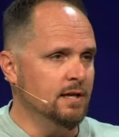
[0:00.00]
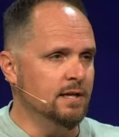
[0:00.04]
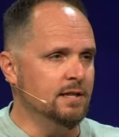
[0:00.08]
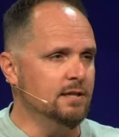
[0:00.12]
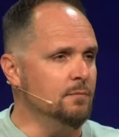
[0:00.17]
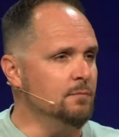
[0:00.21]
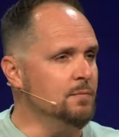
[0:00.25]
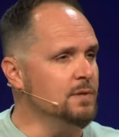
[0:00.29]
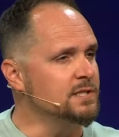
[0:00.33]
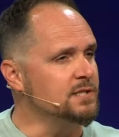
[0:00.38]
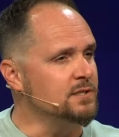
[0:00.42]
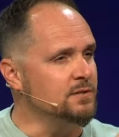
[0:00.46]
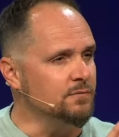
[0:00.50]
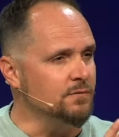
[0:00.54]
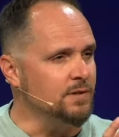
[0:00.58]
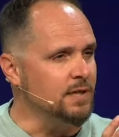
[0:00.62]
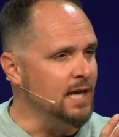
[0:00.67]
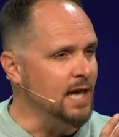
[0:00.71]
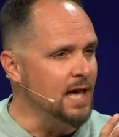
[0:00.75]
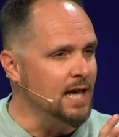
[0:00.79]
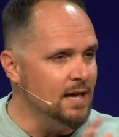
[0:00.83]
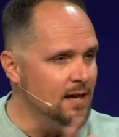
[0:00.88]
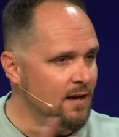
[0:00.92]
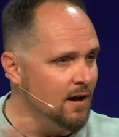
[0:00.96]
in the midst
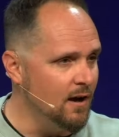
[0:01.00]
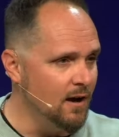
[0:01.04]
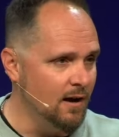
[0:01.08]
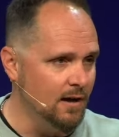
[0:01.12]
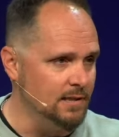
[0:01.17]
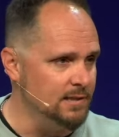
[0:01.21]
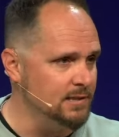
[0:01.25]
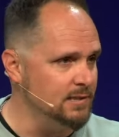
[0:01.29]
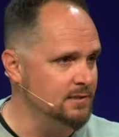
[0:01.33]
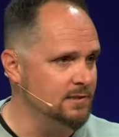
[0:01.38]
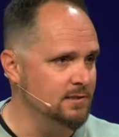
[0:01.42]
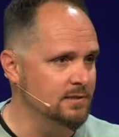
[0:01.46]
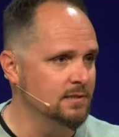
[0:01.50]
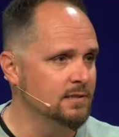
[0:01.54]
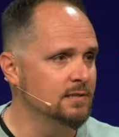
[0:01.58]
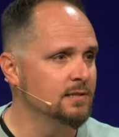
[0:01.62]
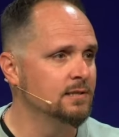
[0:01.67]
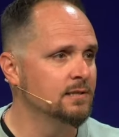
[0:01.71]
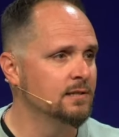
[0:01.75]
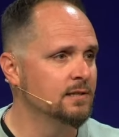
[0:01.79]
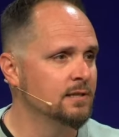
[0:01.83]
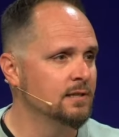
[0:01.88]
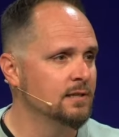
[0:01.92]
of chaos,